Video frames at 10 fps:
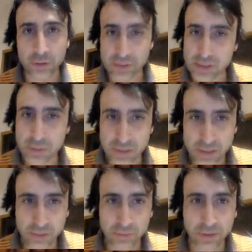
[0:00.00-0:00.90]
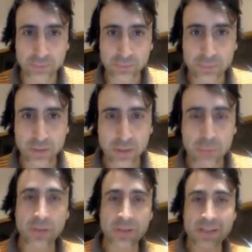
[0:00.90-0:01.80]
This is a bit tougher
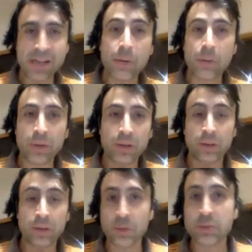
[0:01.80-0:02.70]
because now what we're going to do